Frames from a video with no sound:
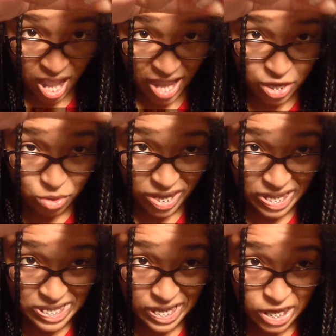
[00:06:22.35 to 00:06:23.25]
I do
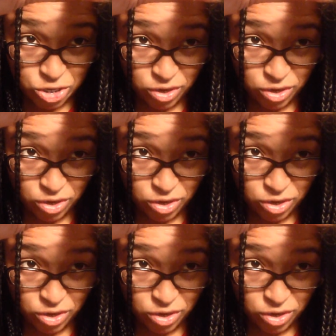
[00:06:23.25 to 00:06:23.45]
need to get a